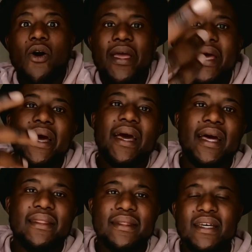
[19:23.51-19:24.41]
Oh
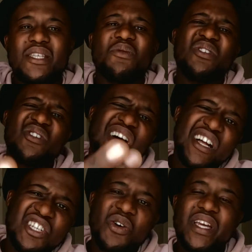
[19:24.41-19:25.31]
yeah, and it was not
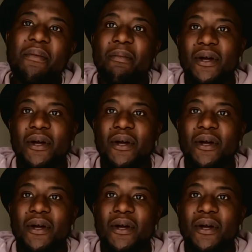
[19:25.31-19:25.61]
quite shocking,